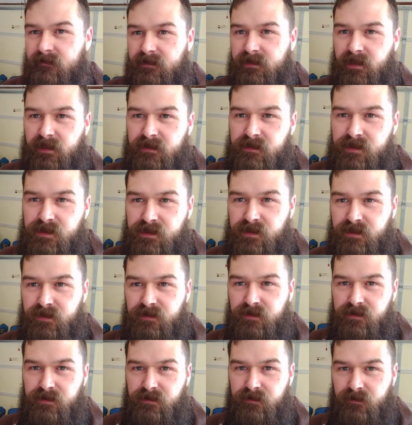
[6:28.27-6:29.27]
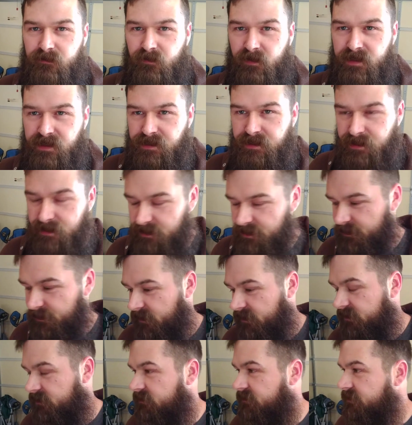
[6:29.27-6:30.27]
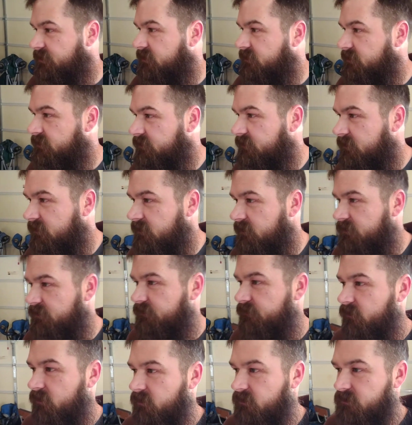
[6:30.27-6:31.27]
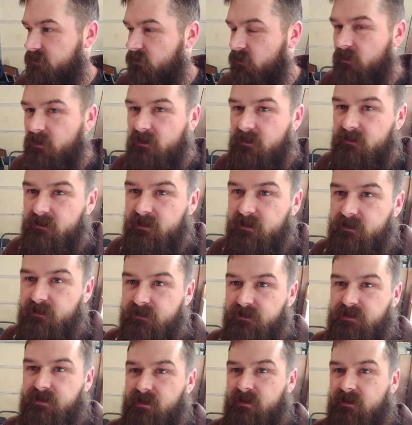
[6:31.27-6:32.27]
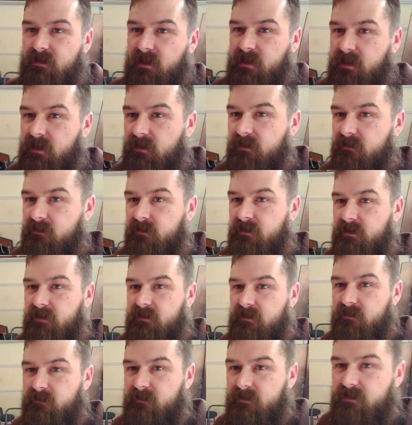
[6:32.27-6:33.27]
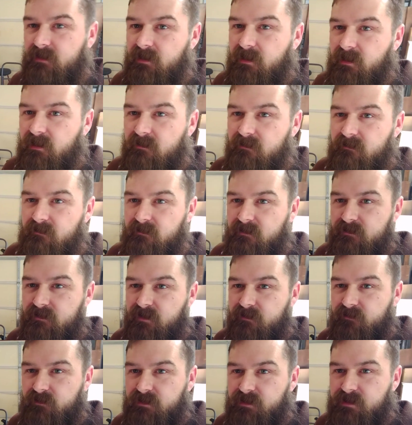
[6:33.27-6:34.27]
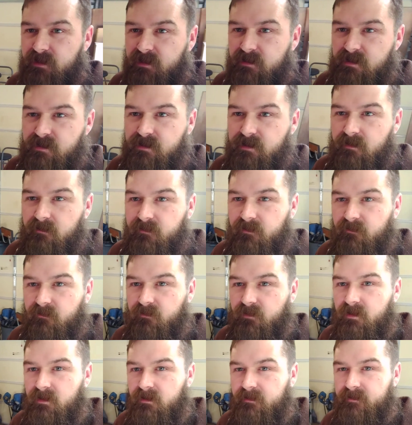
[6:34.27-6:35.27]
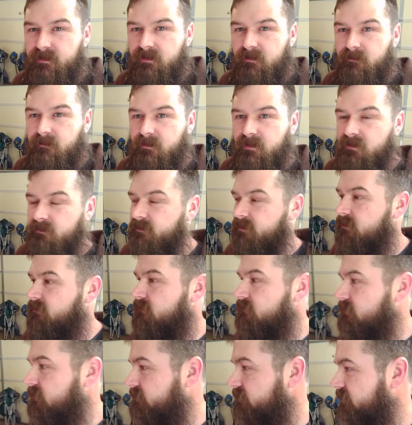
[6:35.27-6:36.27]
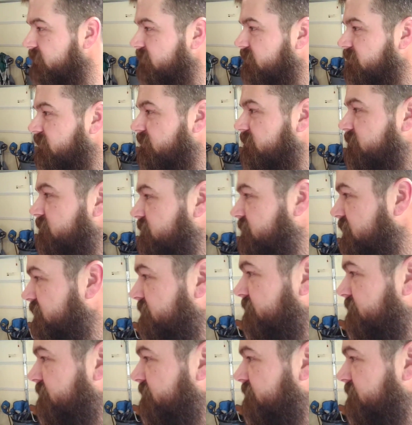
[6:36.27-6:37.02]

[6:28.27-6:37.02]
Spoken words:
that's wasted space as far as a wall goes. I can't do anything with that except for set stuff in front of it and move it every time.